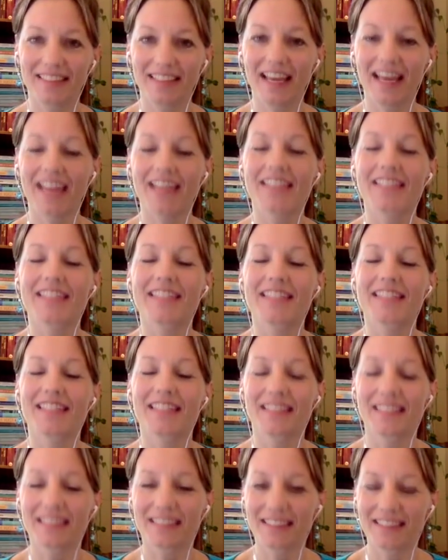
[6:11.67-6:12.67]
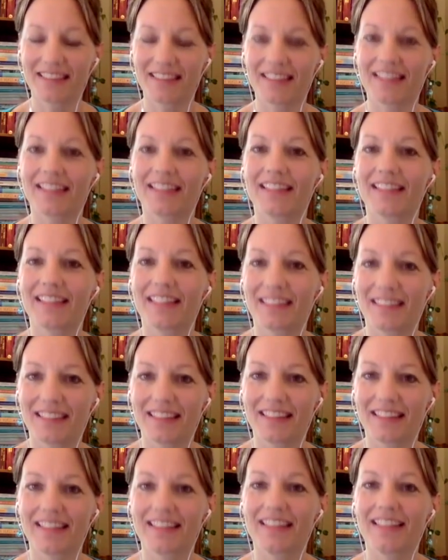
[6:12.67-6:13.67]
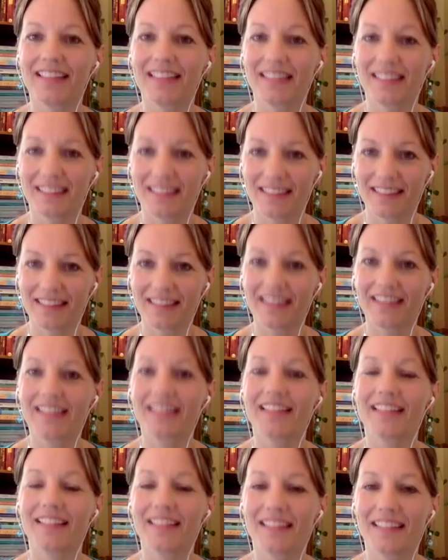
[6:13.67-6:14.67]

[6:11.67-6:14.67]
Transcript: No words are spoken by the person on screen.